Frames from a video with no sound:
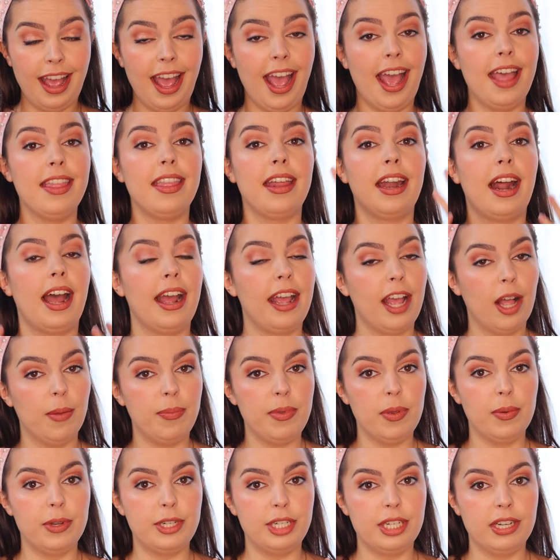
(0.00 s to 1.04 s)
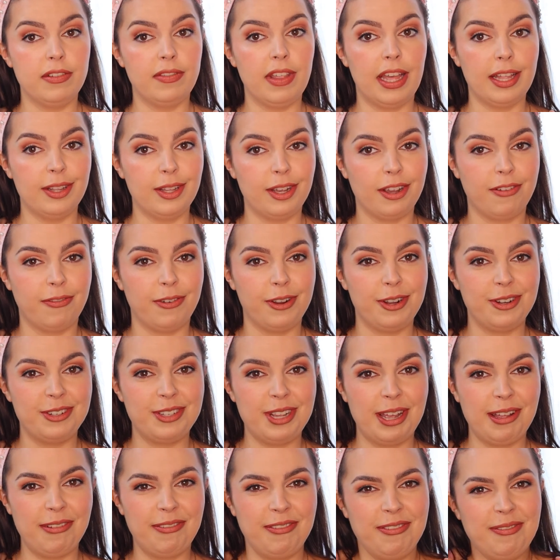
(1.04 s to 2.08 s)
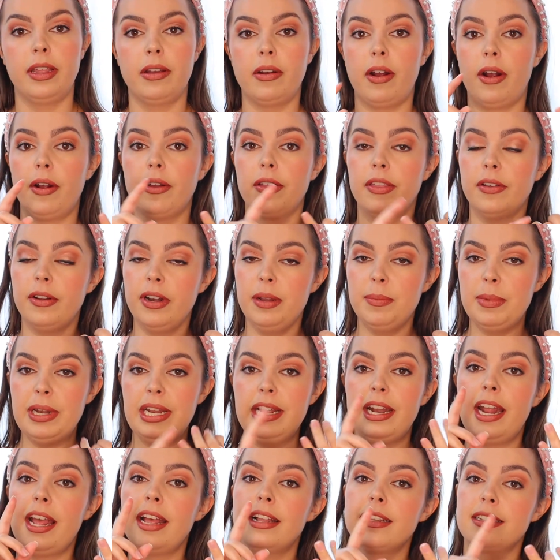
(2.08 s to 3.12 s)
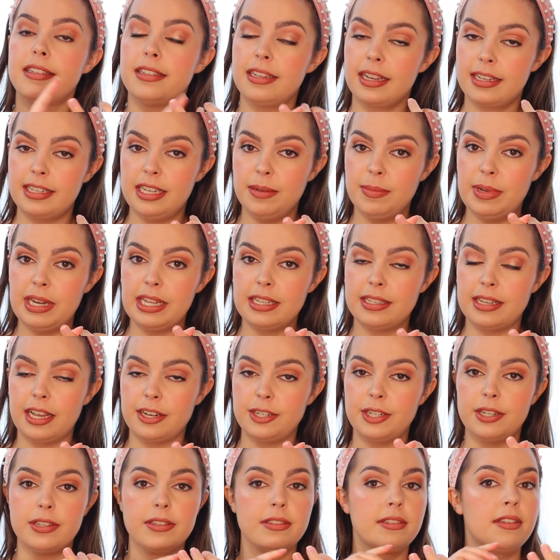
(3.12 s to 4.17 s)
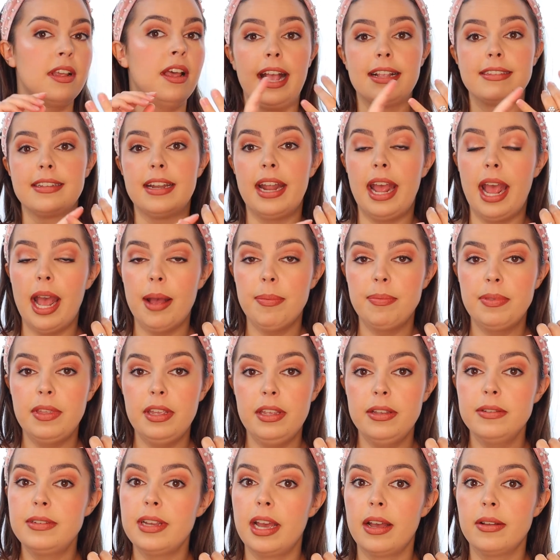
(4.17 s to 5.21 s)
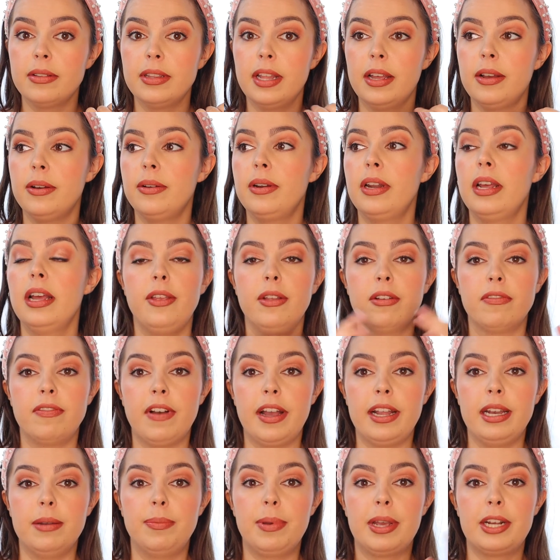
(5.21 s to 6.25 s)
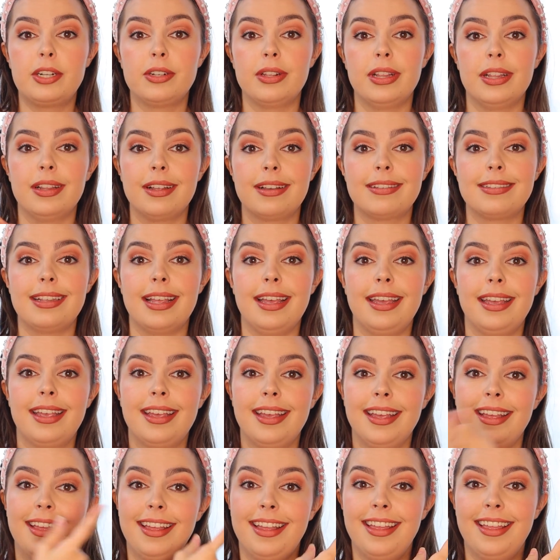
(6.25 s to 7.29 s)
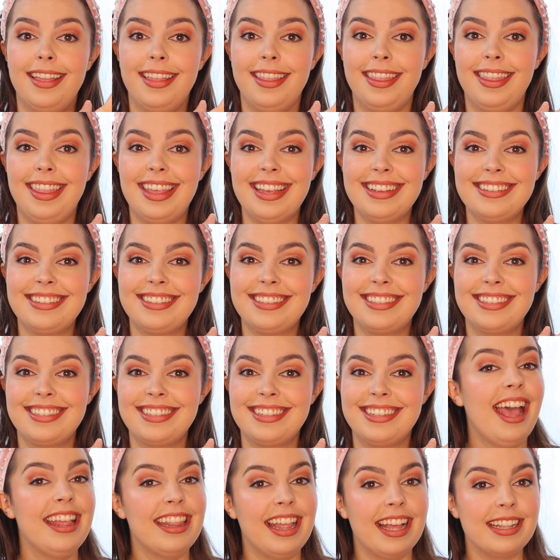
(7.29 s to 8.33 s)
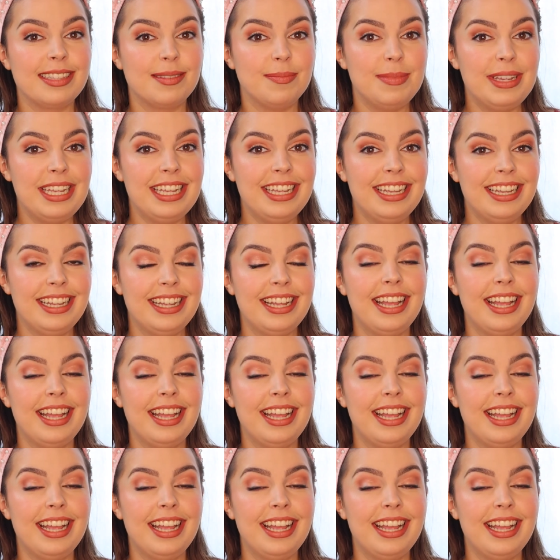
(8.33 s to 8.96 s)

and then I help you achieve that look for yourself. There are 30-minute and 60-minute sessions. It's an app that you download. You'll find a picture that looks like this, and that's me.